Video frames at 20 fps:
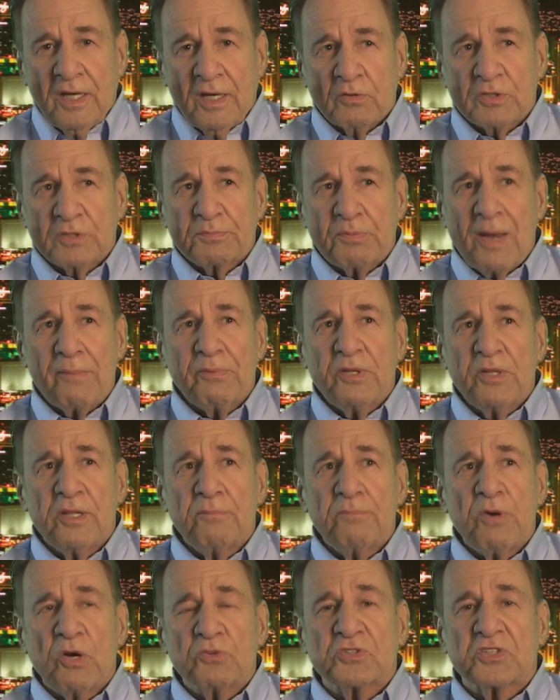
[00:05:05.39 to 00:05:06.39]
It was probably
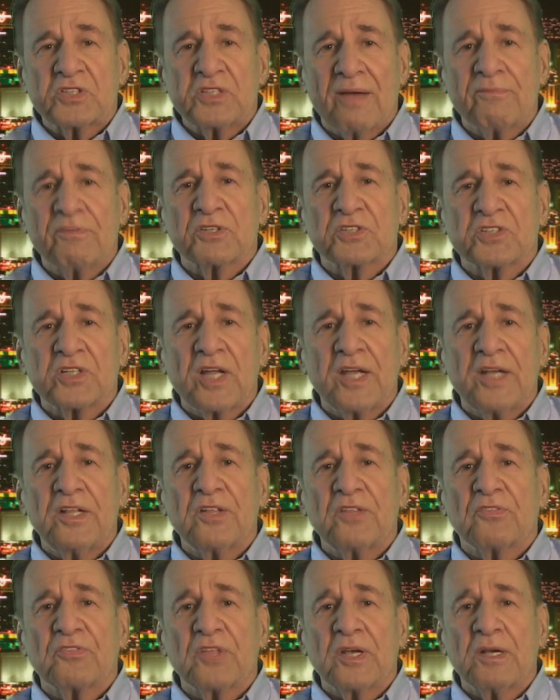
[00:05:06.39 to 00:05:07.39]
the most
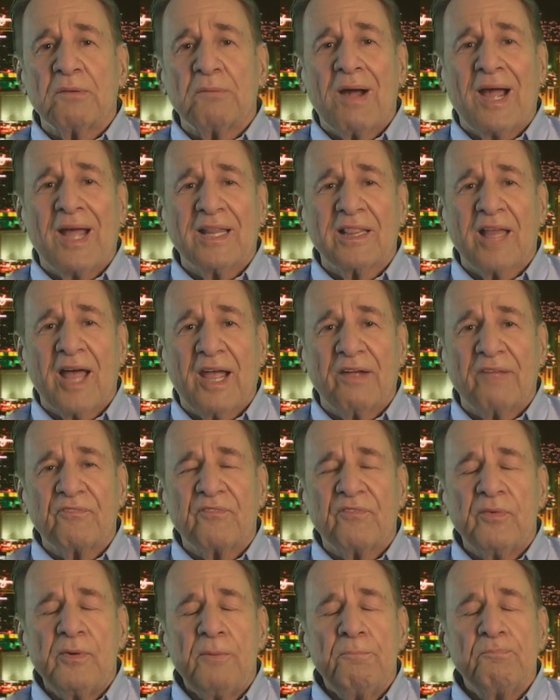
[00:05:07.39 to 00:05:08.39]
devastating thing in my life.
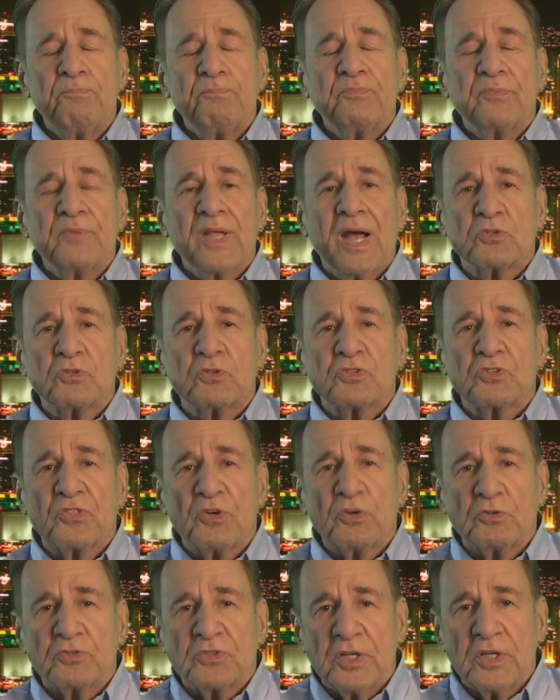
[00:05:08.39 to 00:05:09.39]
I was
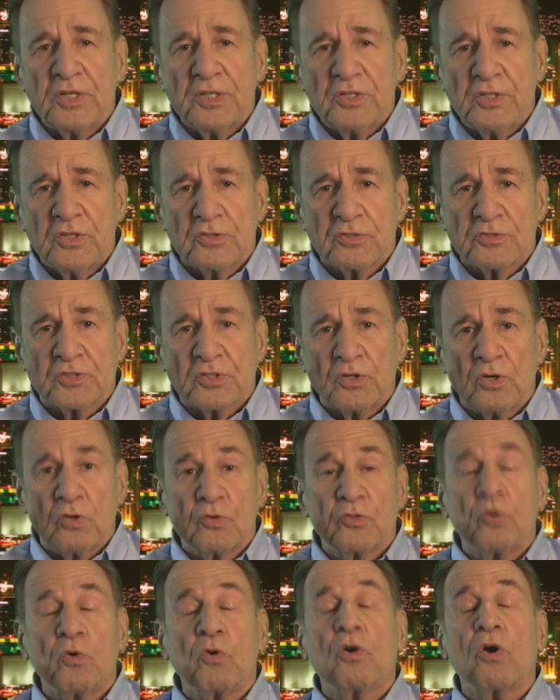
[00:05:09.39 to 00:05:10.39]
13 years
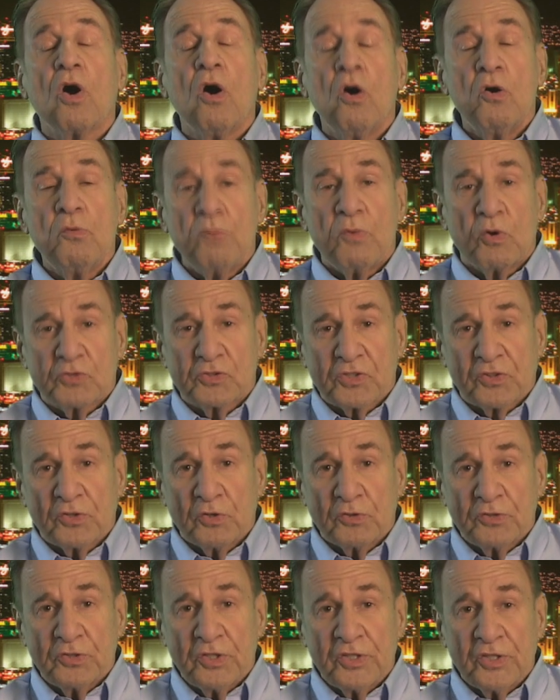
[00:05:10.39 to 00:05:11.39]
old, or almost
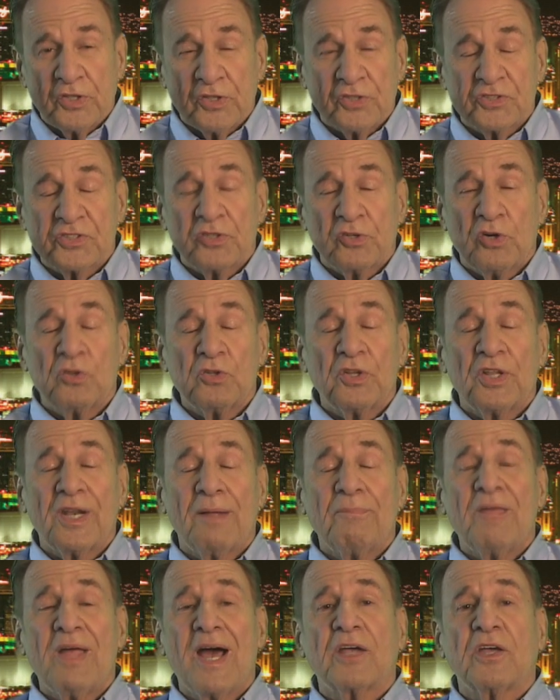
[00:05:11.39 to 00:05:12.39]
13 years old, and
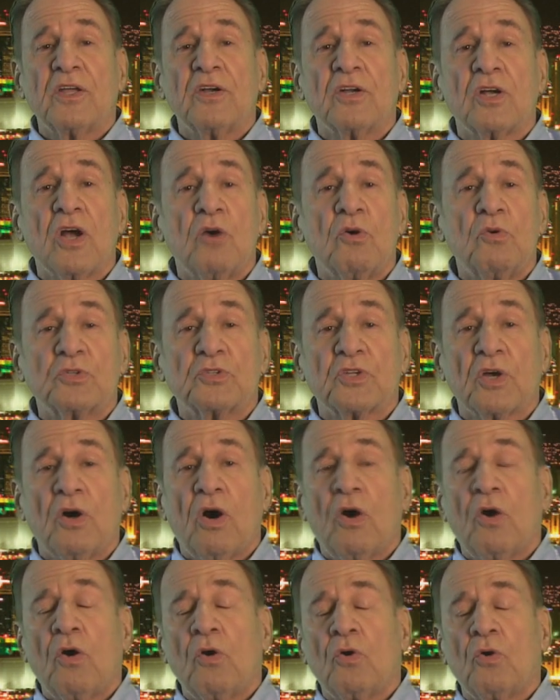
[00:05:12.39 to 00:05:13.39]
I'm not going to go into
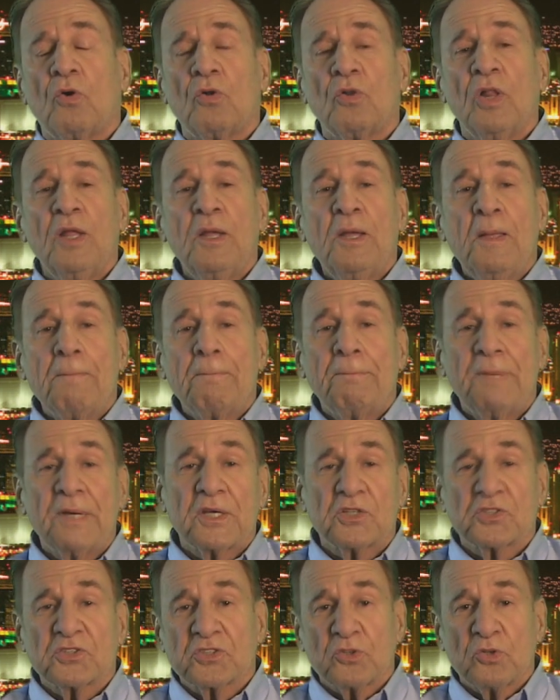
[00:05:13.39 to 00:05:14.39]
a whole
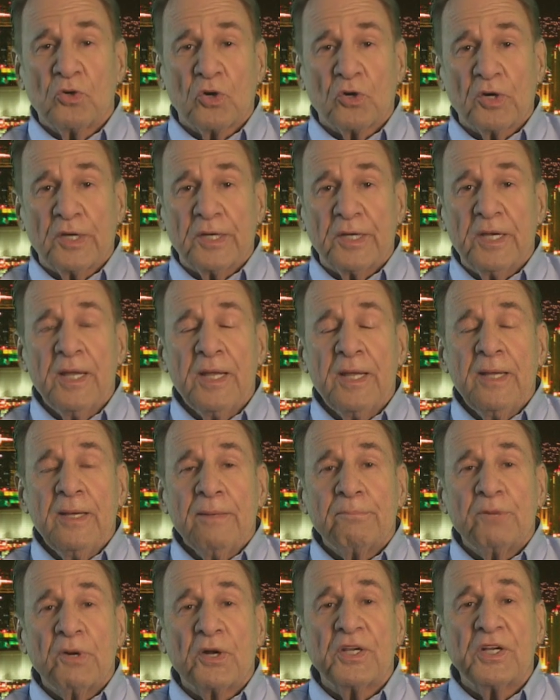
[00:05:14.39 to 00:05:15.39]
big story,
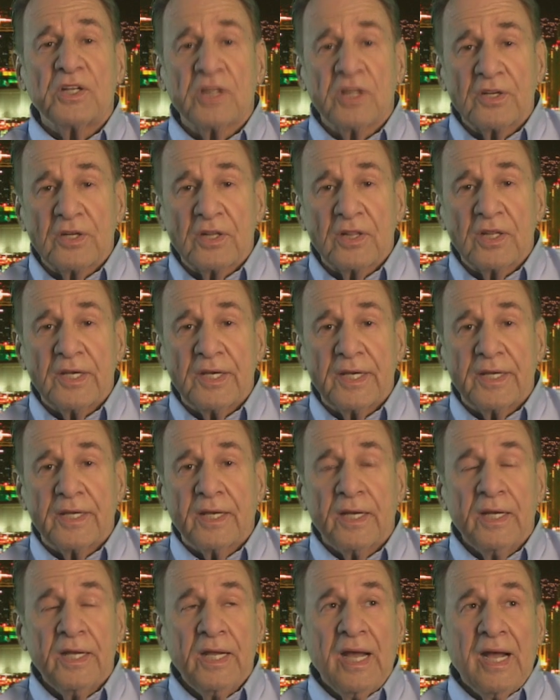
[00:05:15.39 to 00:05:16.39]
but in Little
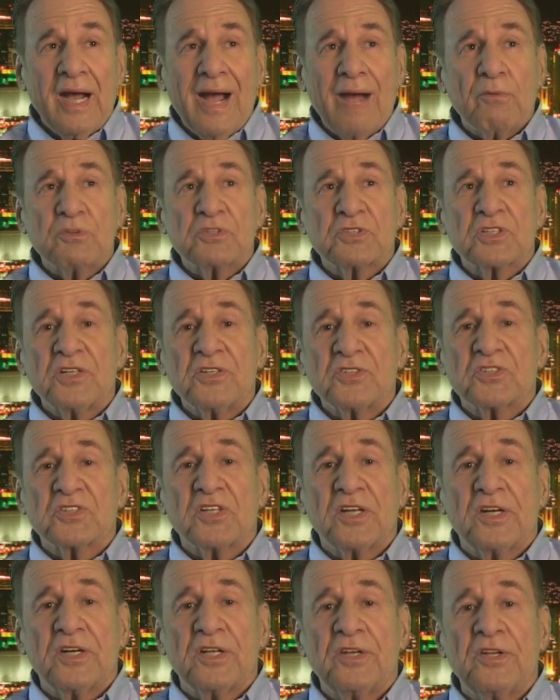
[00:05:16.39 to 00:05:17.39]
League, I was
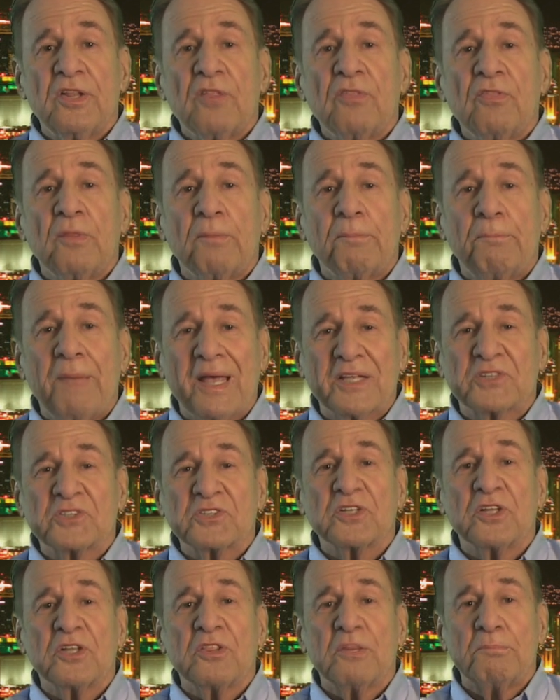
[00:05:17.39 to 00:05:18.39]
considered the
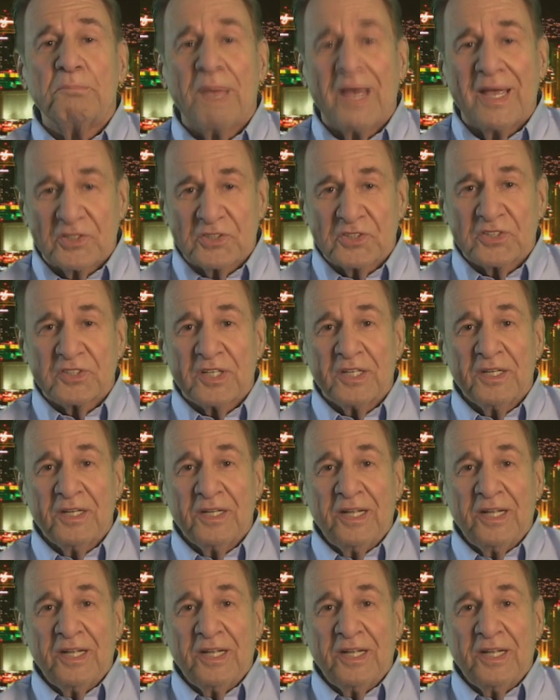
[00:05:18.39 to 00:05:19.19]
best of the best.